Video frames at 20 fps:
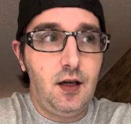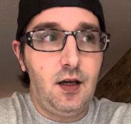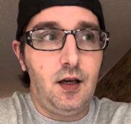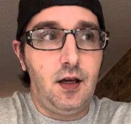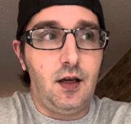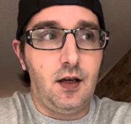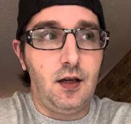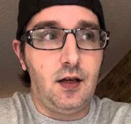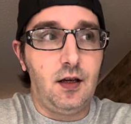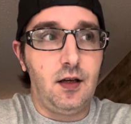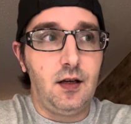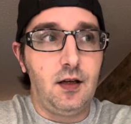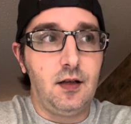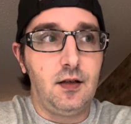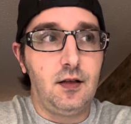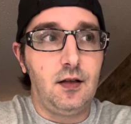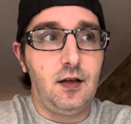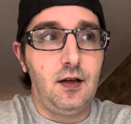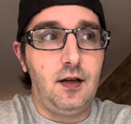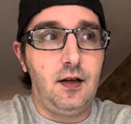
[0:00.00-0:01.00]

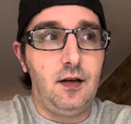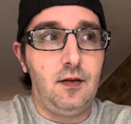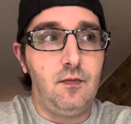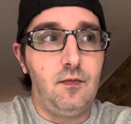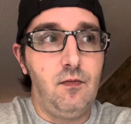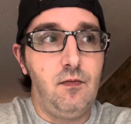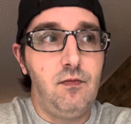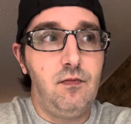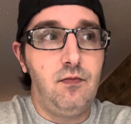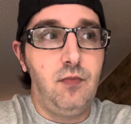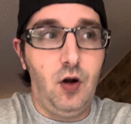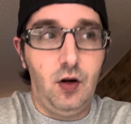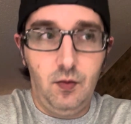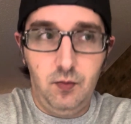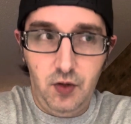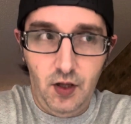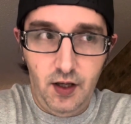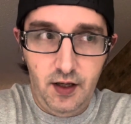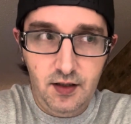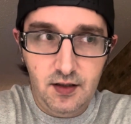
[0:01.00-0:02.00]
and bought a
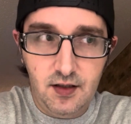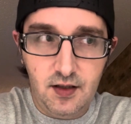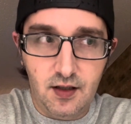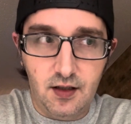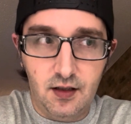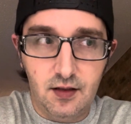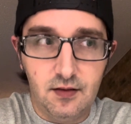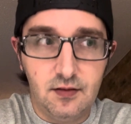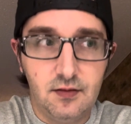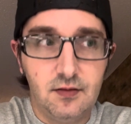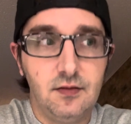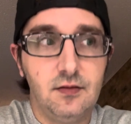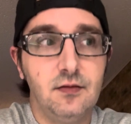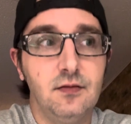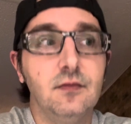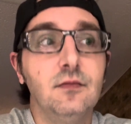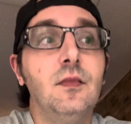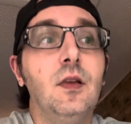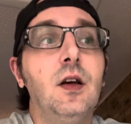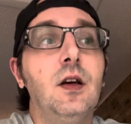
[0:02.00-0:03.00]
plane ticket
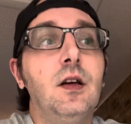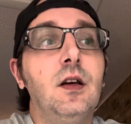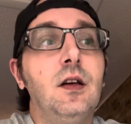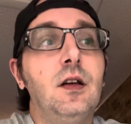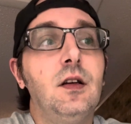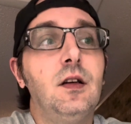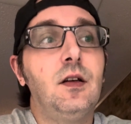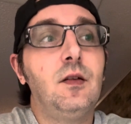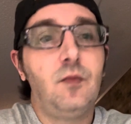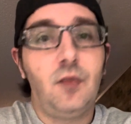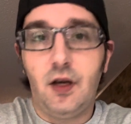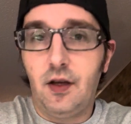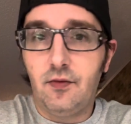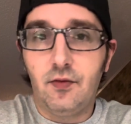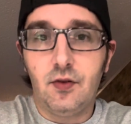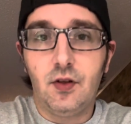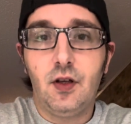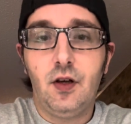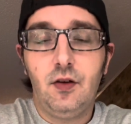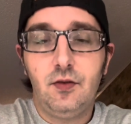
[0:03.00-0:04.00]
and paid
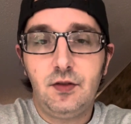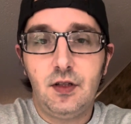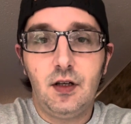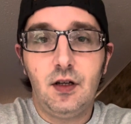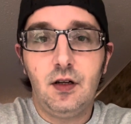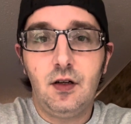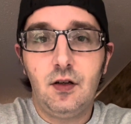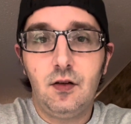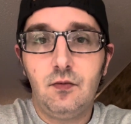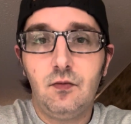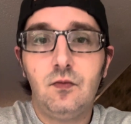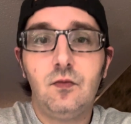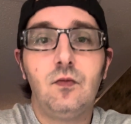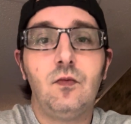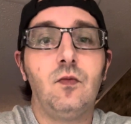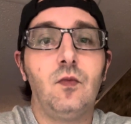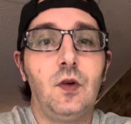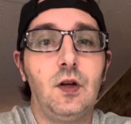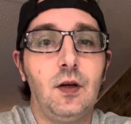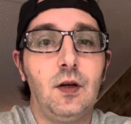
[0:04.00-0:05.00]
for the hotel,
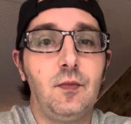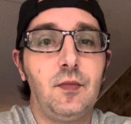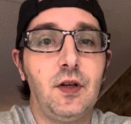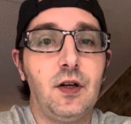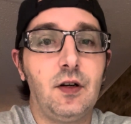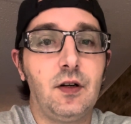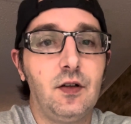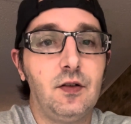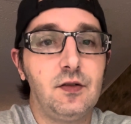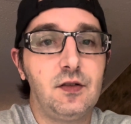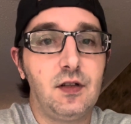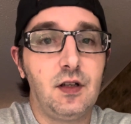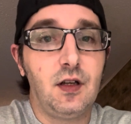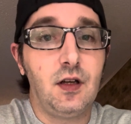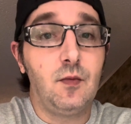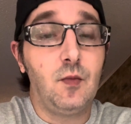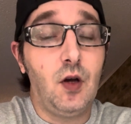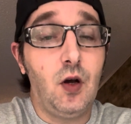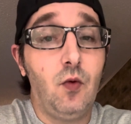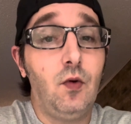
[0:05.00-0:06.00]
went up there to go see
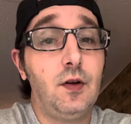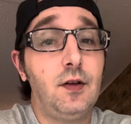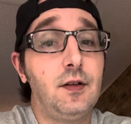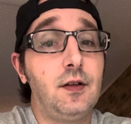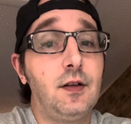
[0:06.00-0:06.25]
him. I wanted